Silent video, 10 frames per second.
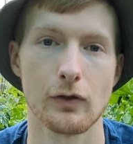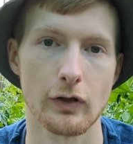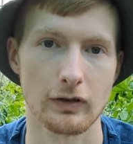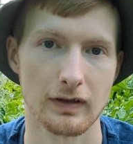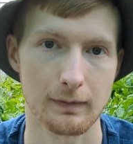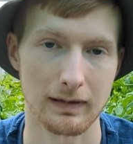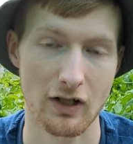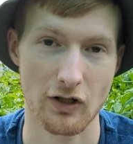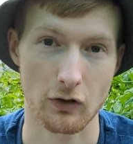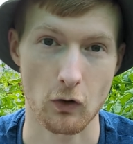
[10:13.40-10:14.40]
soil
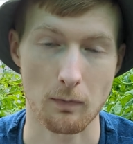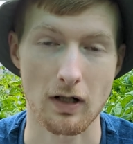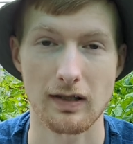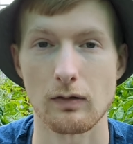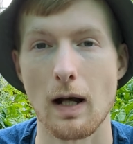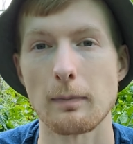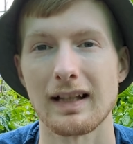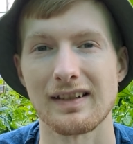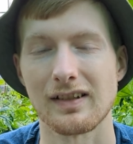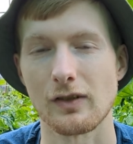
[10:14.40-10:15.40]
splashing up onto our
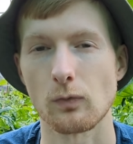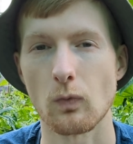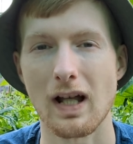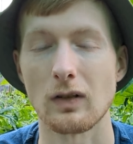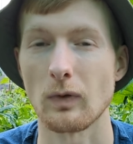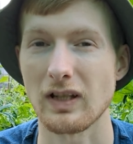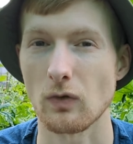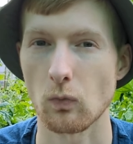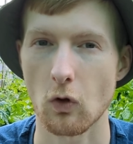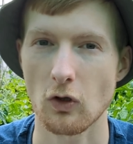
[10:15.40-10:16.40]
plants as well when
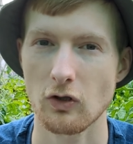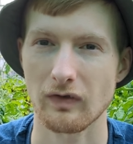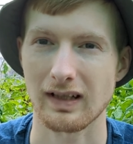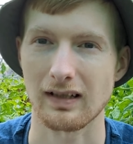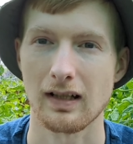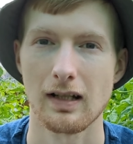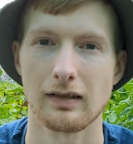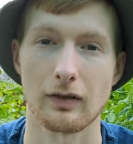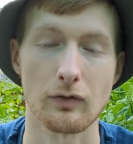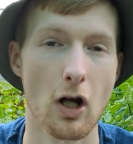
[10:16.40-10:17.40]
you're watering.
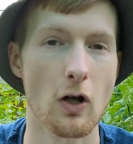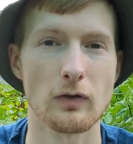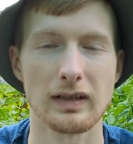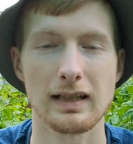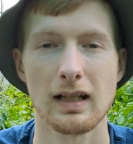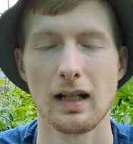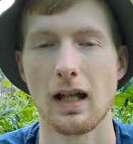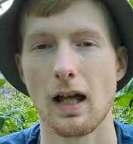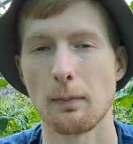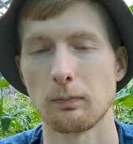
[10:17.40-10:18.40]
So not only
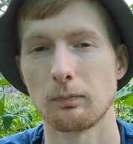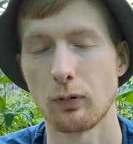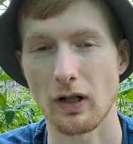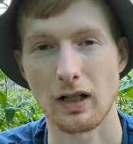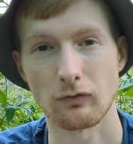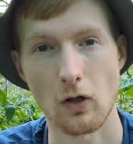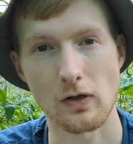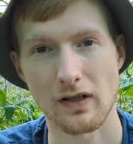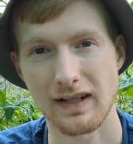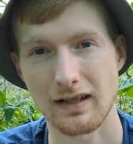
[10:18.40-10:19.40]
putting a
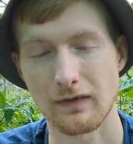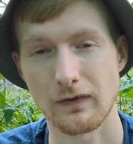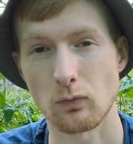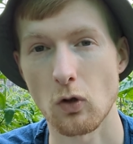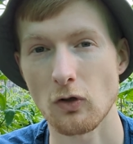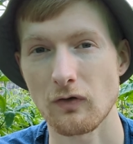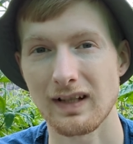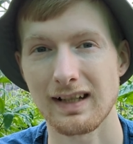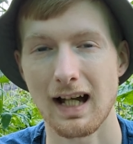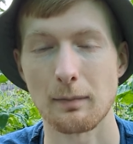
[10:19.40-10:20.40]
rose on the end of your
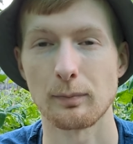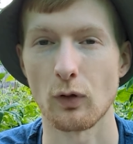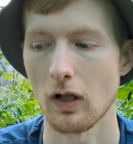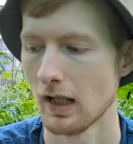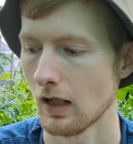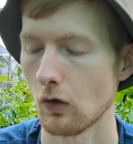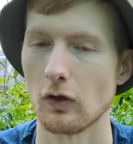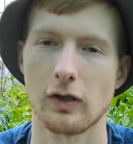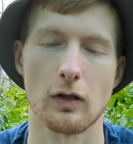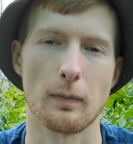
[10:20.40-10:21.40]
watering can, but
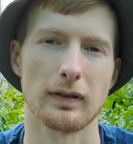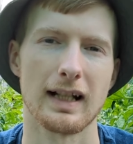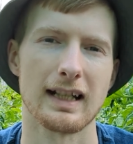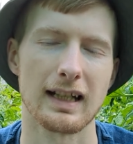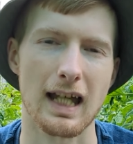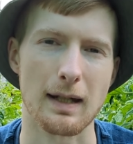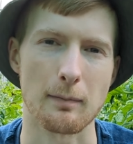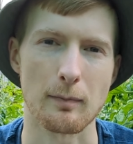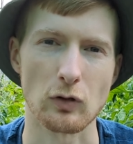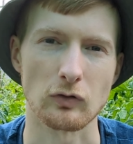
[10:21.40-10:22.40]
also applying a
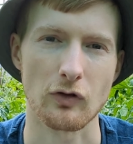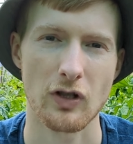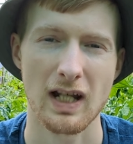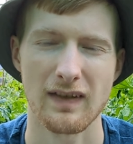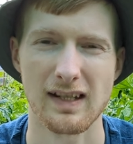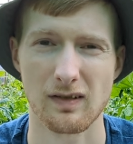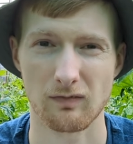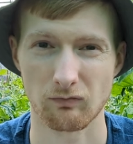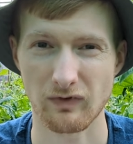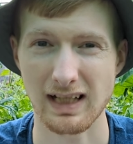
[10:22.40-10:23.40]
mulch. This
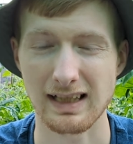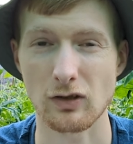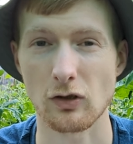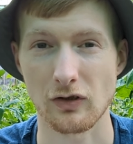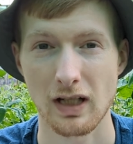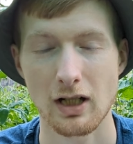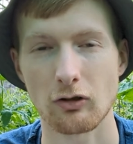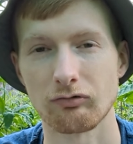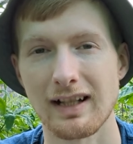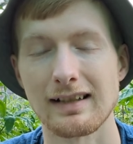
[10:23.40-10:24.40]
really does
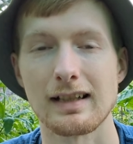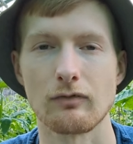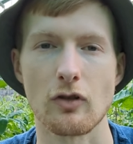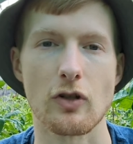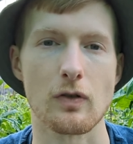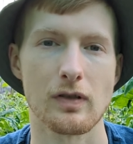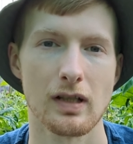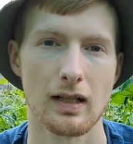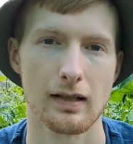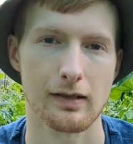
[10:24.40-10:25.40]
greatly reduce
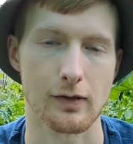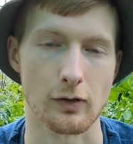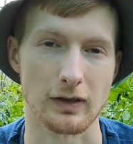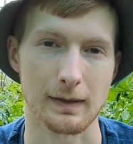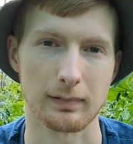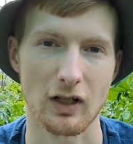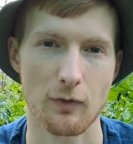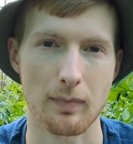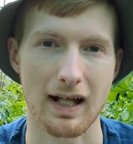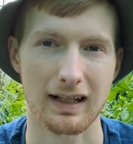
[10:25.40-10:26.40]
the soil
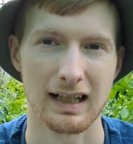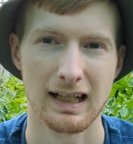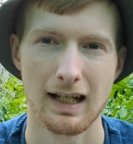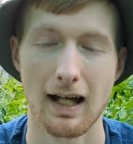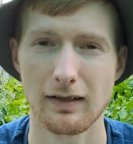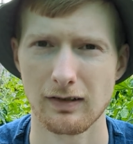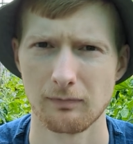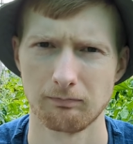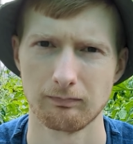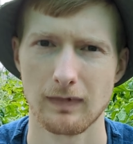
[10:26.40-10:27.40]
splashback. And
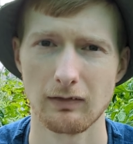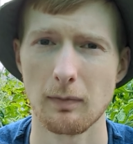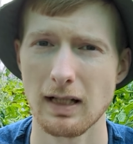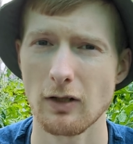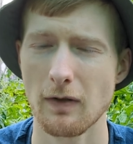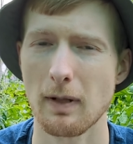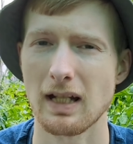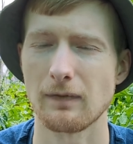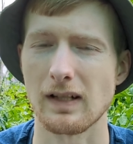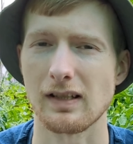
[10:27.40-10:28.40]
there are many other
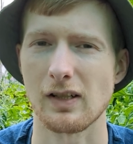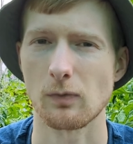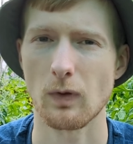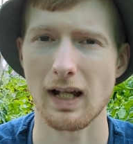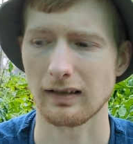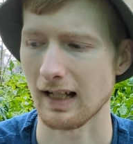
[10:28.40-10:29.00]
benefits as well,